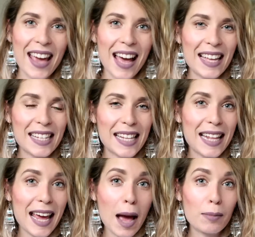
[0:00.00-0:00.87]
Hi guys,
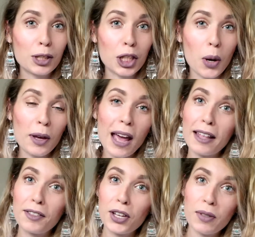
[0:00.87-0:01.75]
today I'm showing you how
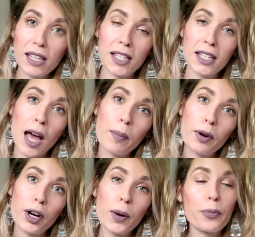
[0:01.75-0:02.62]
to do this
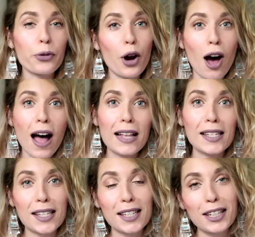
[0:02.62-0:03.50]
summer
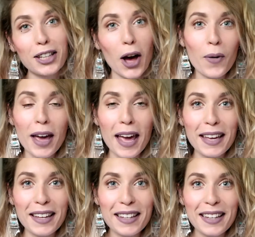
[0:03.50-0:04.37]
bronzed
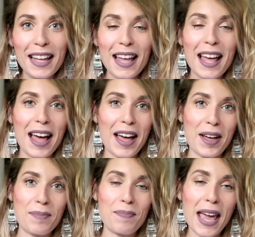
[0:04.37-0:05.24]
glowing
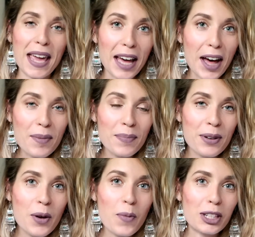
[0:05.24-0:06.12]
makeup,
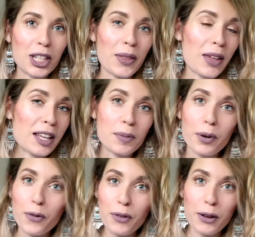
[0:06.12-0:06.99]
which I think is
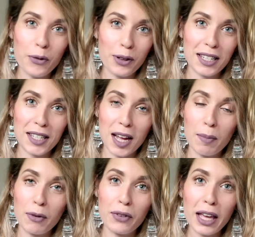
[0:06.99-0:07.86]
perfect for this
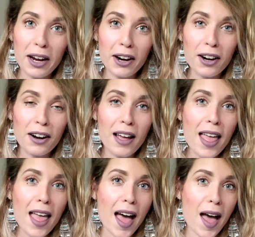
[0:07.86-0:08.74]
time of year.
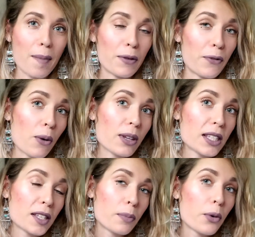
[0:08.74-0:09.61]
The
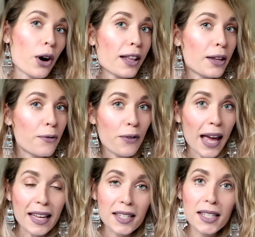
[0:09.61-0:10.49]
focus is more on the
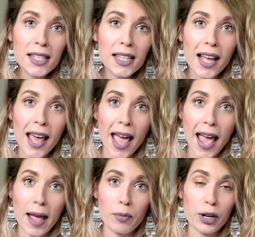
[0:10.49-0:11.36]
face
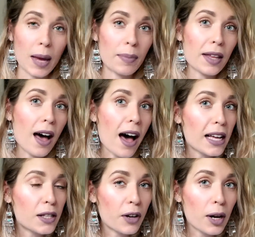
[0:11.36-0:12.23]
and we're keeping the
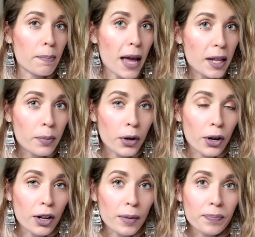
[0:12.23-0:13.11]
eyes very
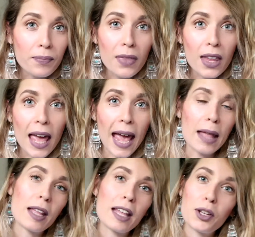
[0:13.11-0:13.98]
minimal
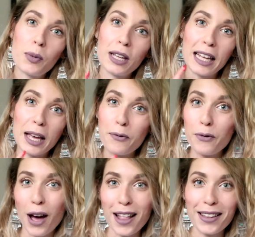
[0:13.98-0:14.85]
and then doing like a
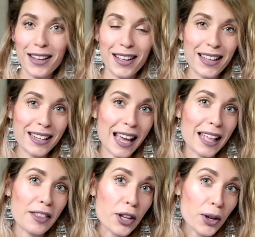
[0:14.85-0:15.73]
fun
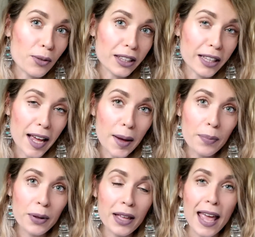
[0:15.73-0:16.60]
kind of nude lip.